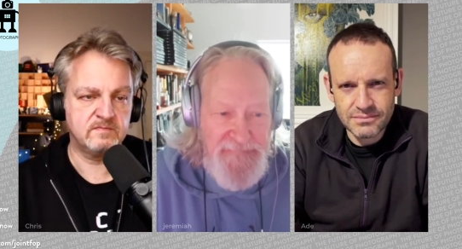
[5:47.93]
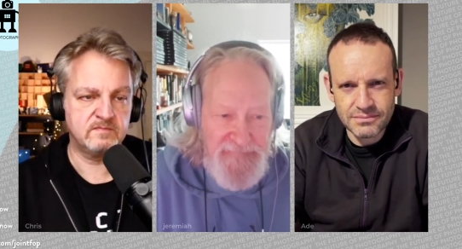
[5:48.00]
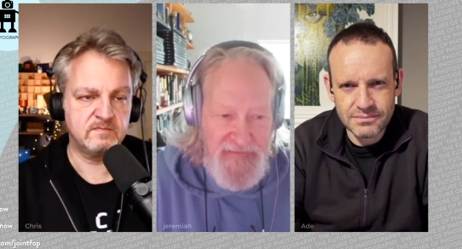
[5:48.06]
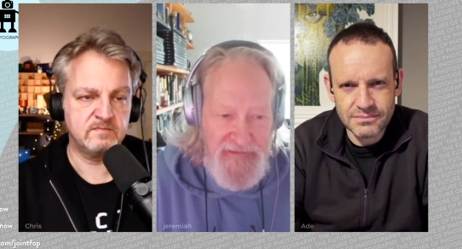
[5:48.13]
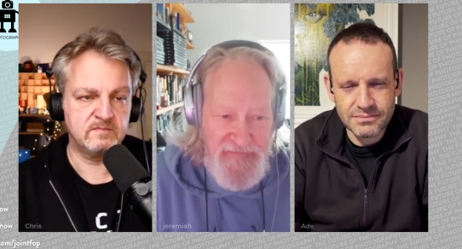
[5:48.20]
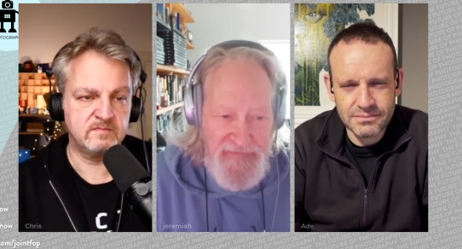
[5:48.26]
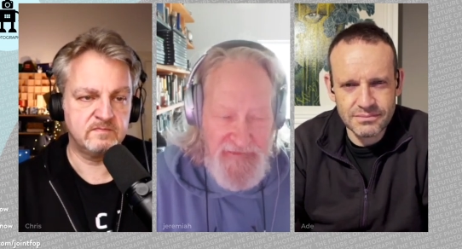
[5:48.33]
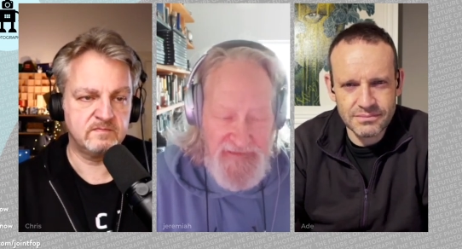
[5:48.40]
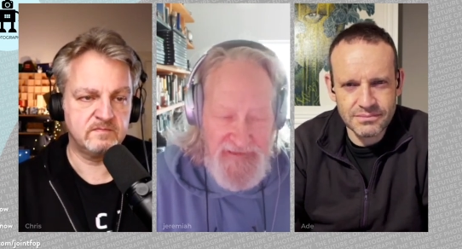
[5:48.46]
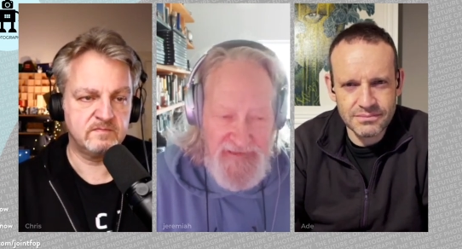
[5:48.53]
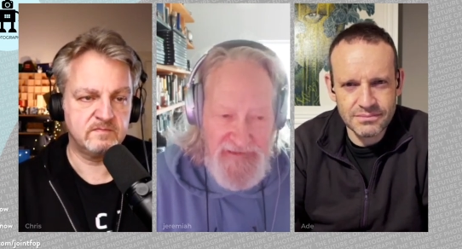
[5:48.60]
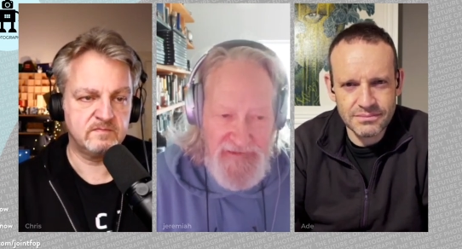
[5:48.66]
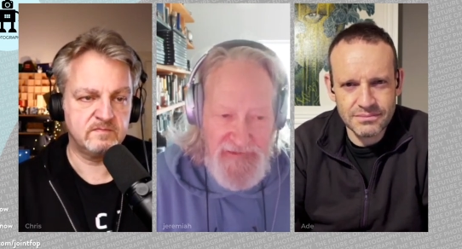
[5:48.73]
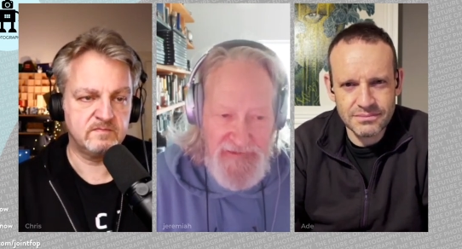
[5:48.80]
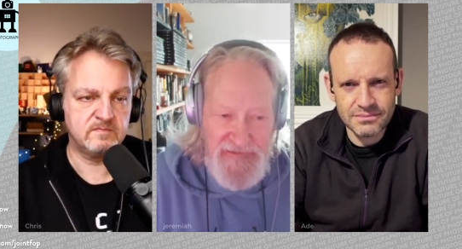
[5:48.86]
Speaker 1: it really
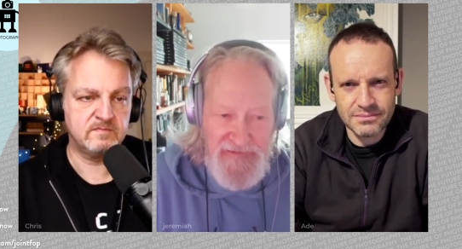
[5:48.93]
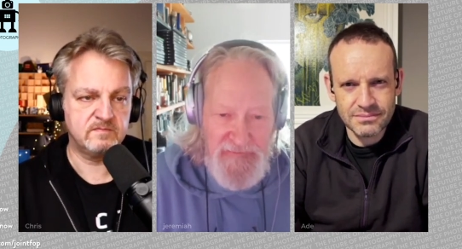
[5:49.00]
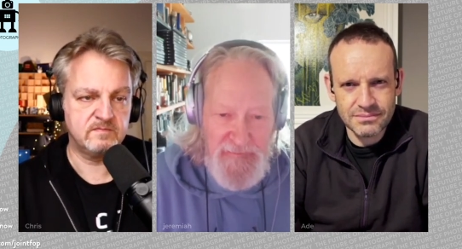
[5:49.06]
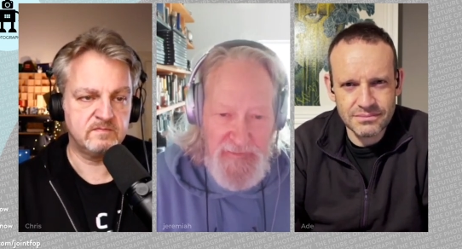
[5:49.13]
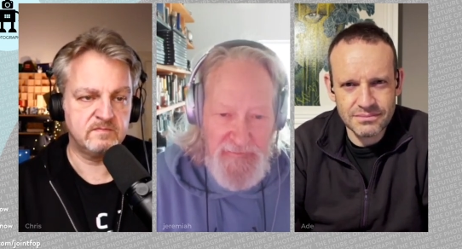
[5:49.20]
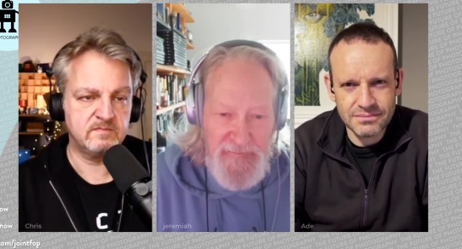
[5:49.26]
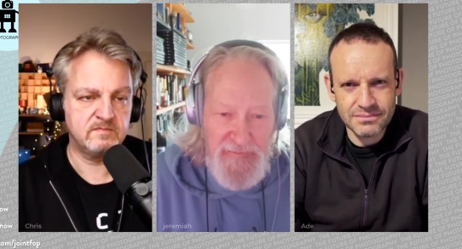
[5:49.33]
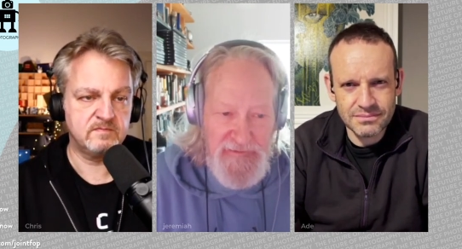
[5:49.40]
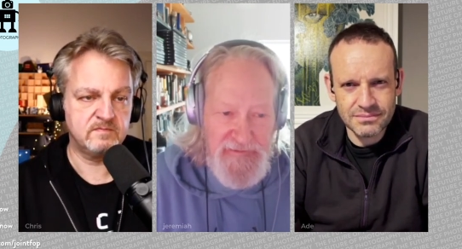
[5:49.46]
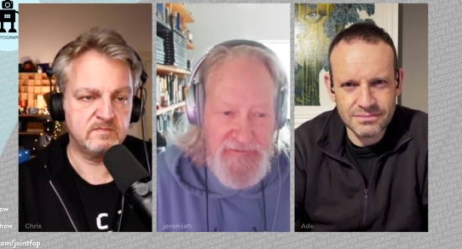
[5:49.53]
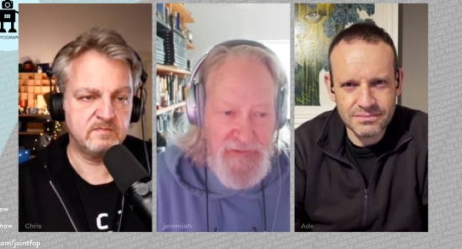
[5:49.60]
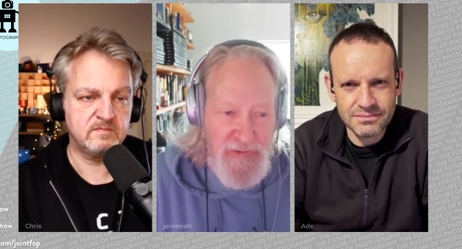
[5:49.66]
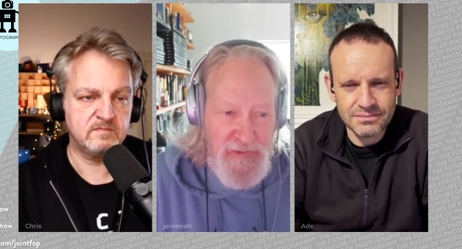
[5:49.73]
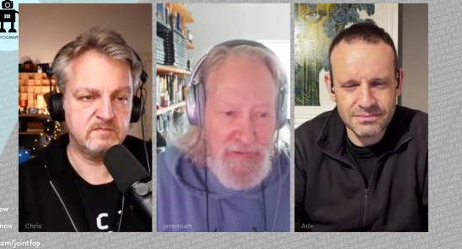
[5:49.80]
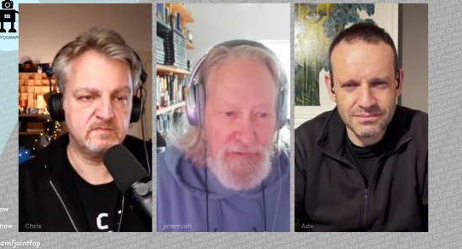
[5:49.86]
encouraged people to
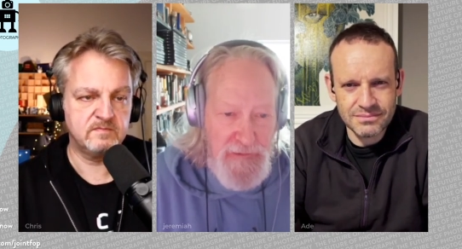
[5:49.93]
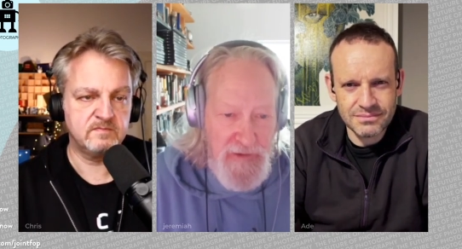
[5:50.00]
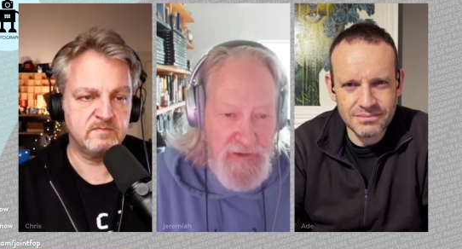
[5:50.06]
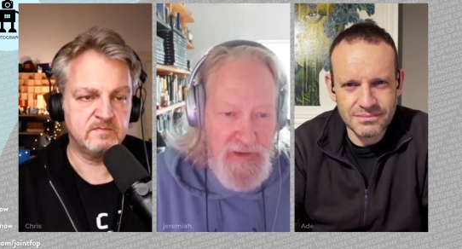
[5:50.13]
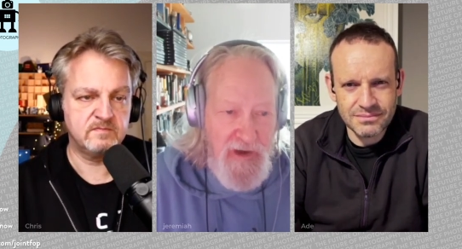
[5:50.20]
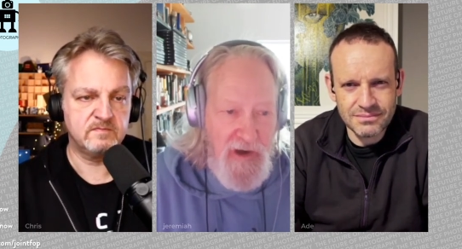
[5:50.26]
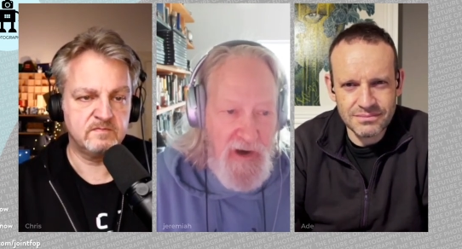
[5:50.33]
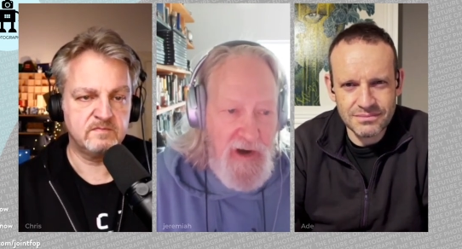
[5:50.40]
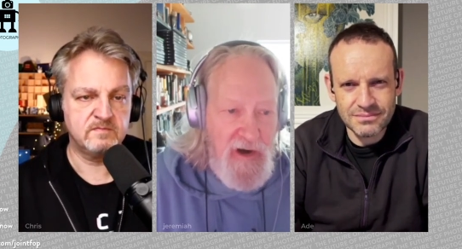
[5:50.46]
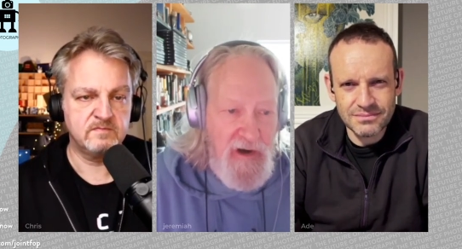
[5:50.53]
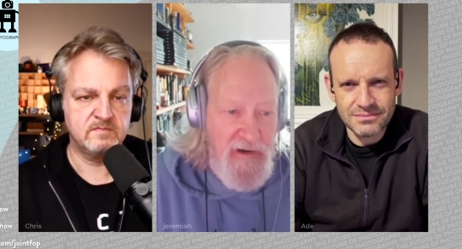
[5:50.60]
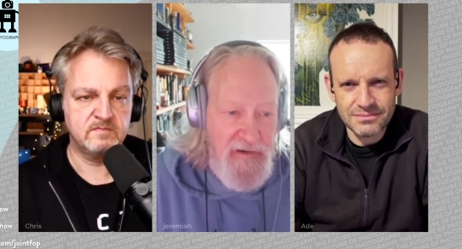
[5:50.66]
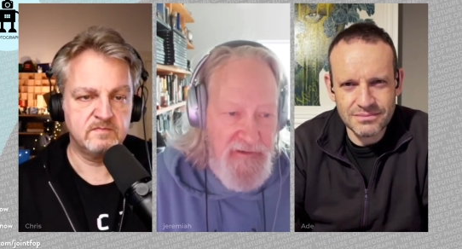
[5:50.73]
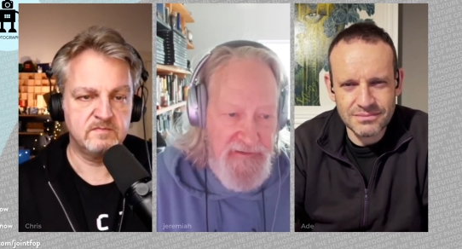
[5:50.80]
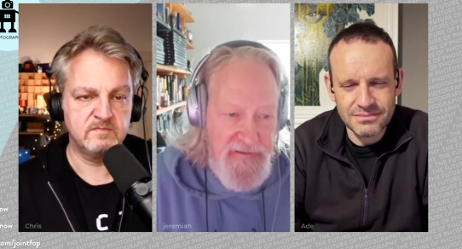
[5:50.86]
look
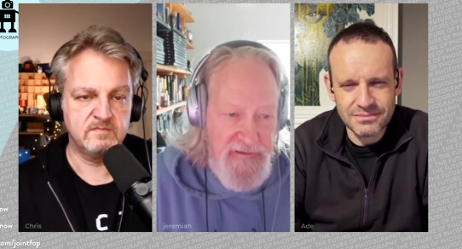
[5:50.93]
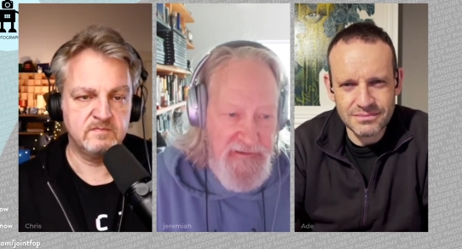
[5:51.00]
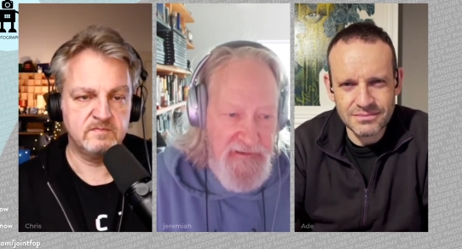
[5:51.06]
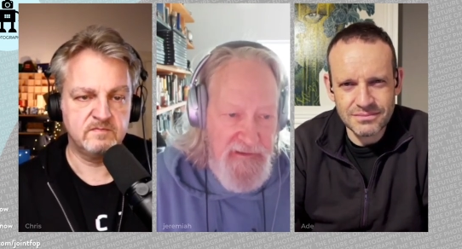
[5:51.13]
hard